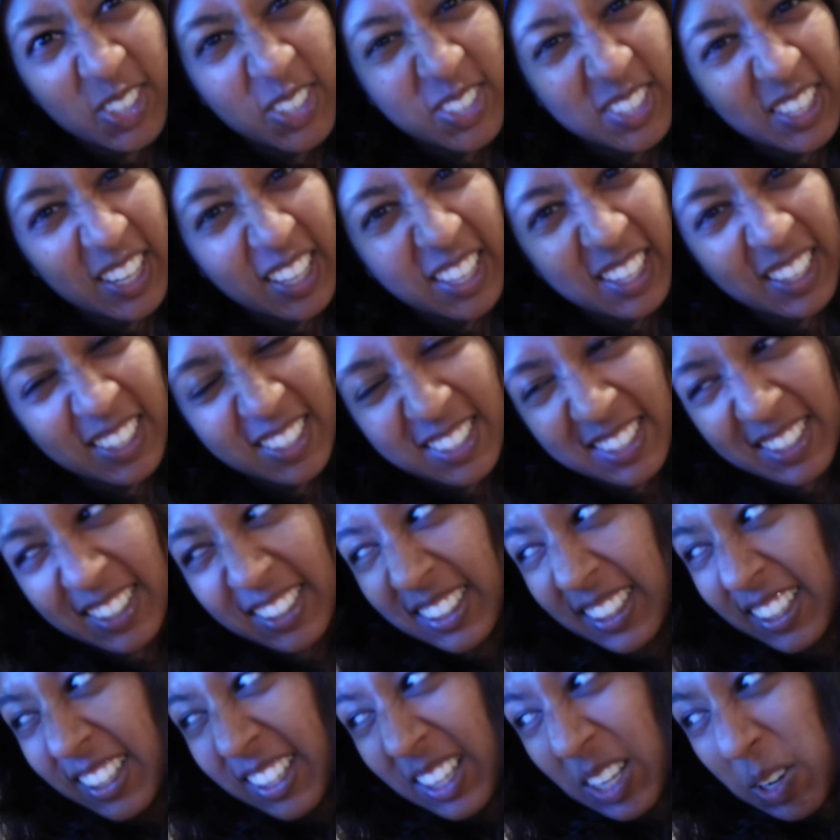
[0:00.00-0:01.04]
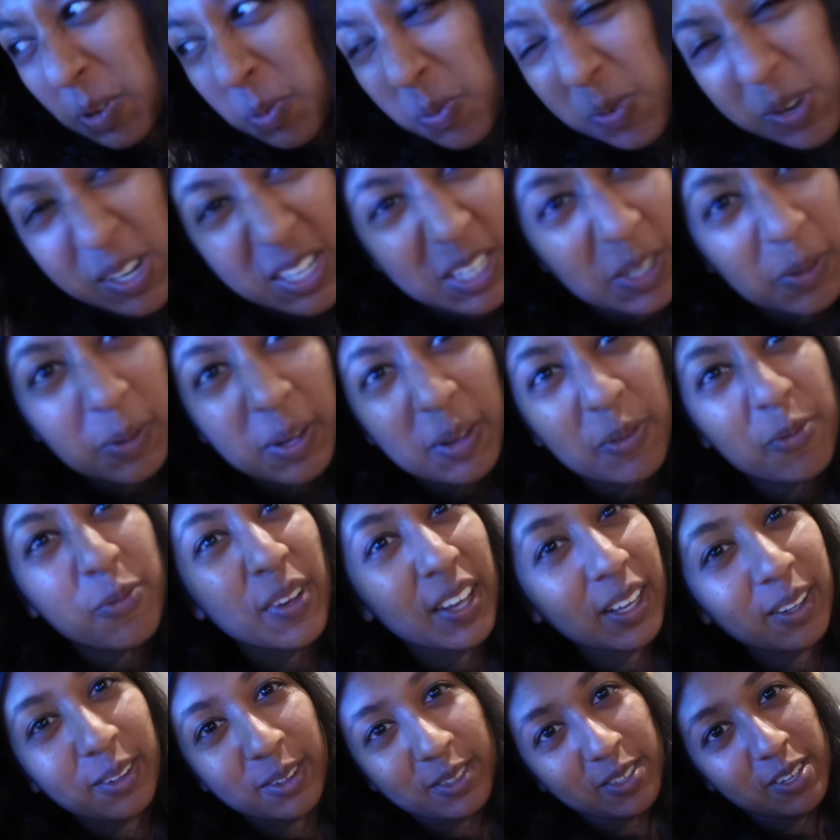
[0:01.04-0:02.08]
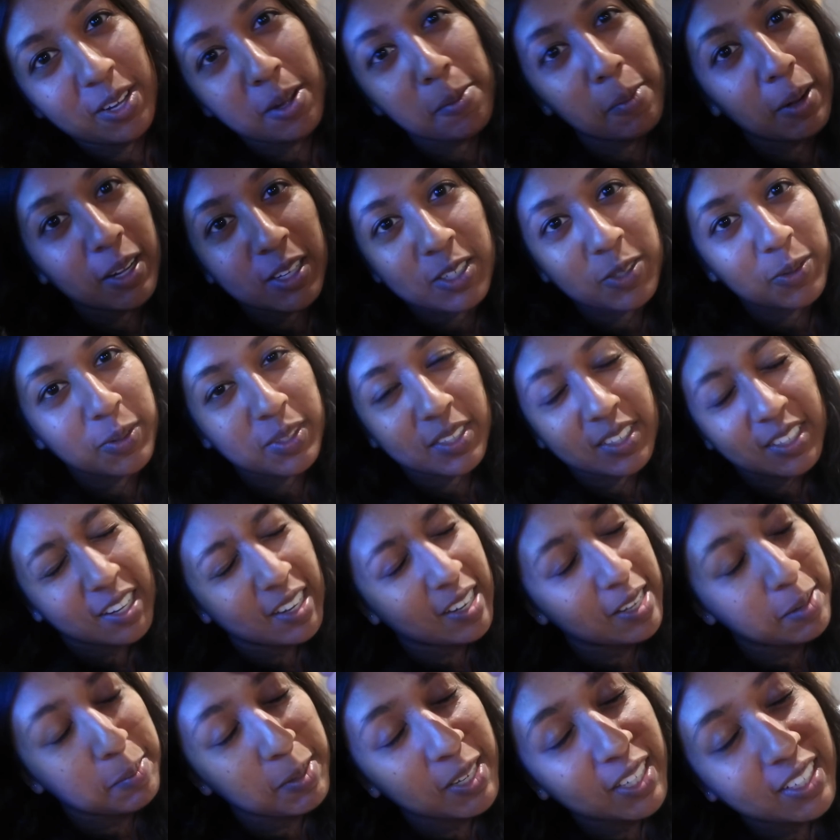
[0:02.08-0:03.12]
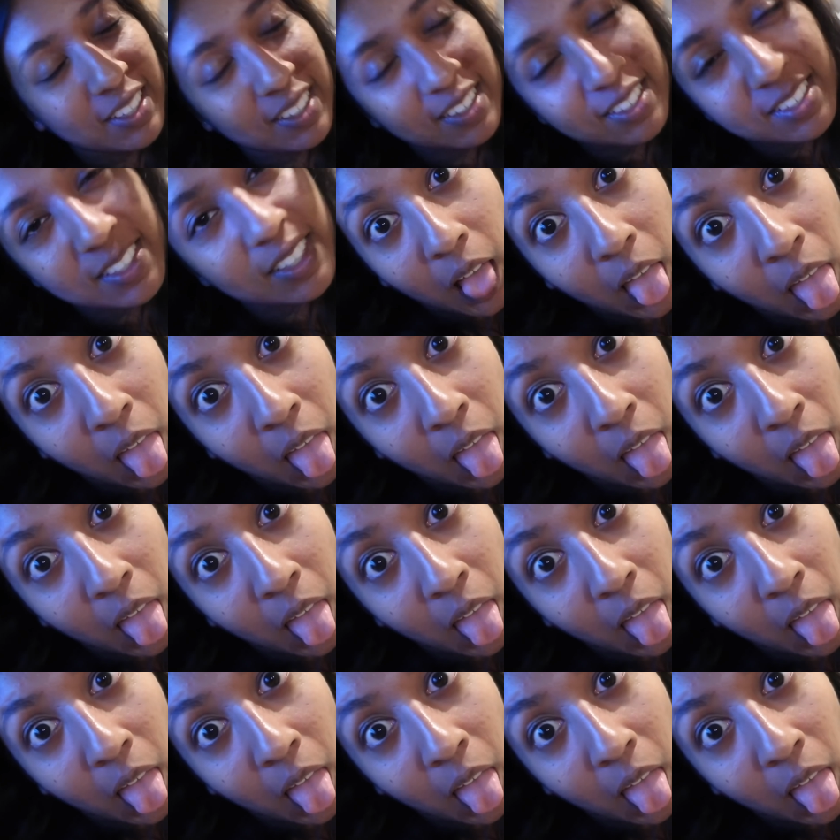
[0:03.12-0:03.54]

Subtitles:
Tuesday then, isn't it? Why do I fail so much with timings?